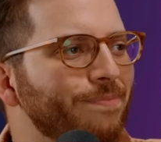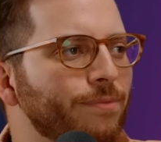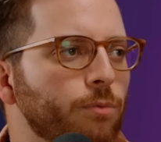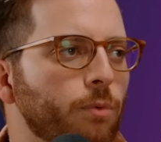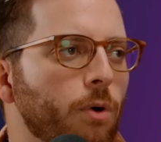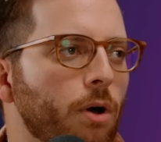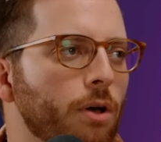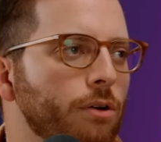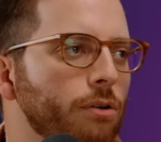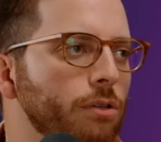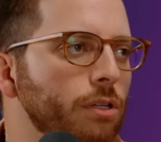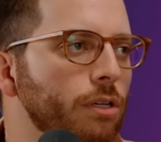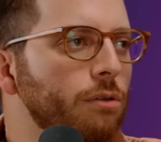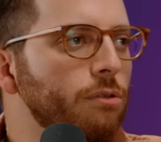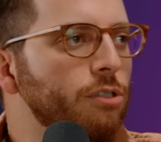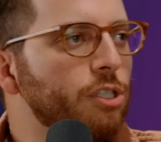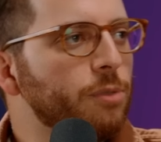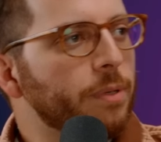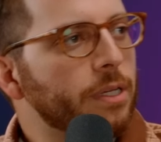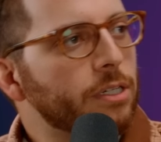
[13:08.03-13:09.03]

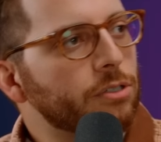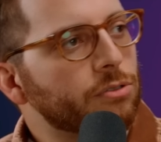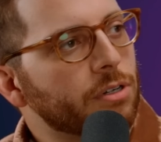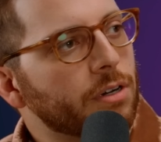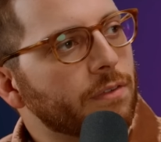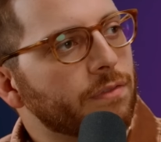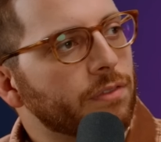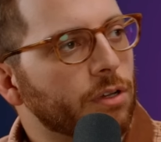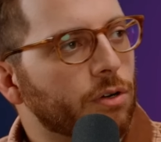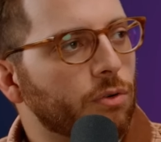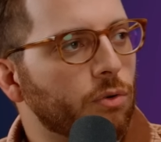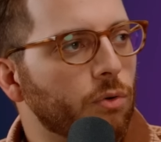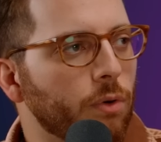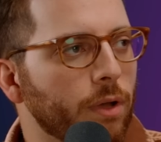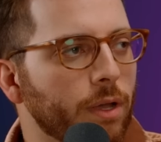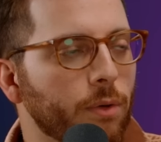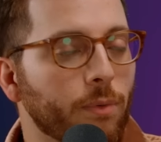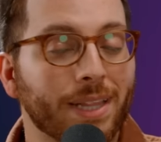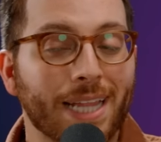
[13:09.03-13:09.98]
Waterloo, Spindrift, LaCroix,